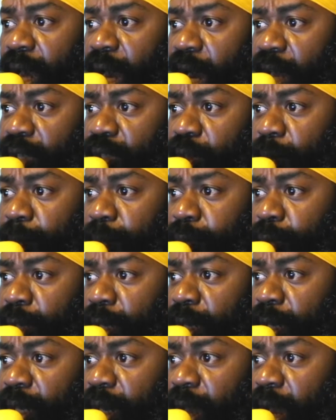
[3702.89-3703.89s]
a
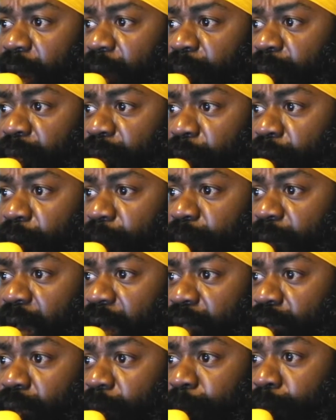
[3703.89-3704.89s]
supreme
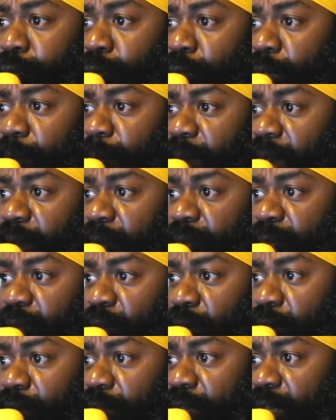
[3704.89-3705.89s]

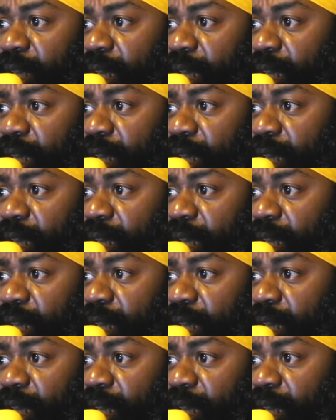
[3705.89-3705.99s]
effort